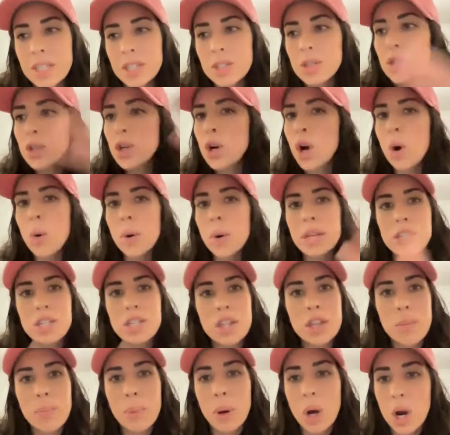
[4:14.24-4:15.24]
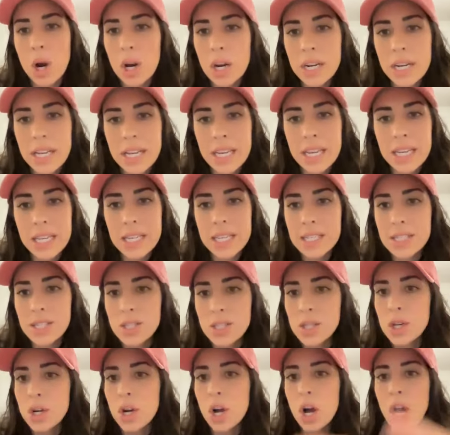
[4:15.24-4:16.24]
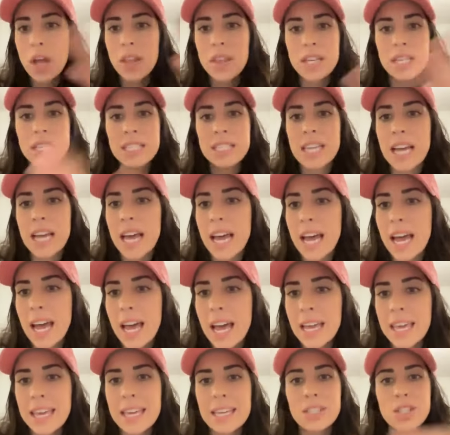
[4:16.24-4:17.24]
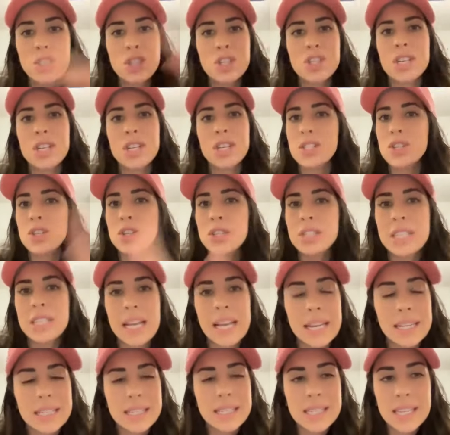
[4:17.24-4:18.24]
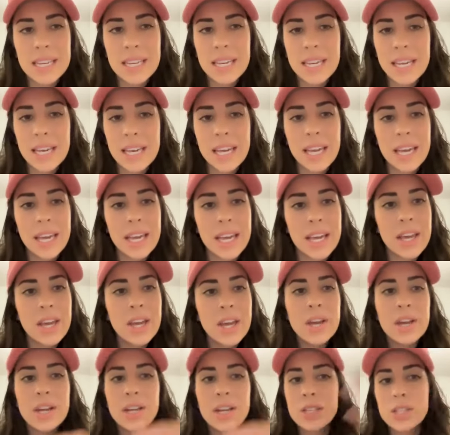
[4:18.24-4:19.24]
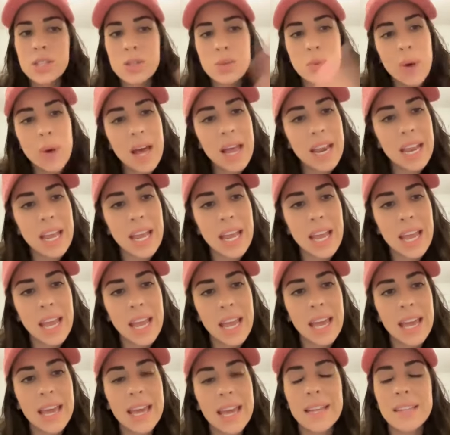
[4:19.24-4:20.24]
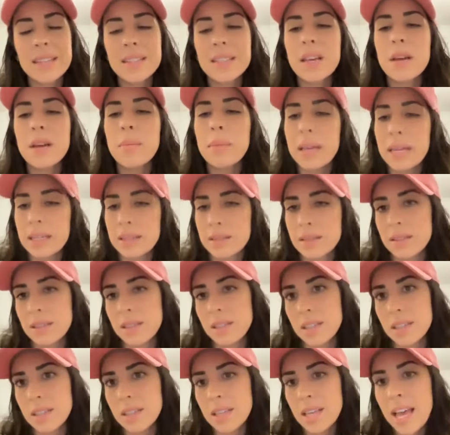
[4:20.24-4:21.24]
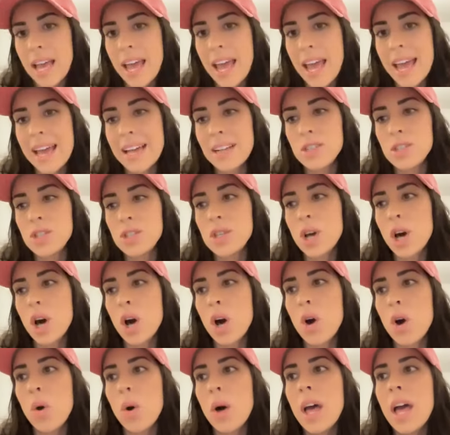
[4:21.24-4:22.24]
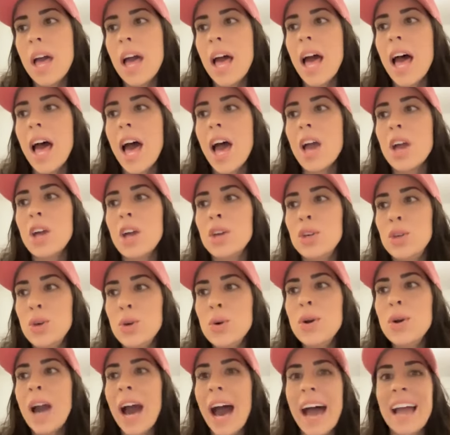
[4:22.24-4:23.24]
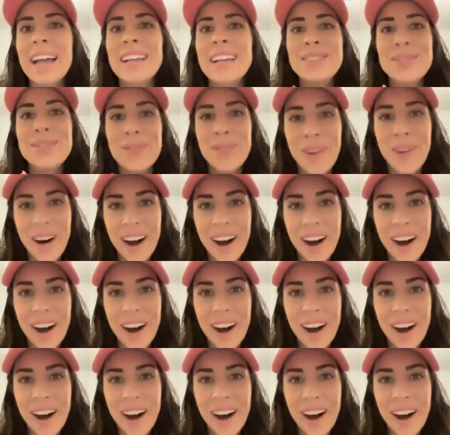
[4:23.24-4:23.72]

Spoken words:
you're going to the parties, you're on the deck. It's just, you're dancing, you're sweating. It's amazing. And so you guys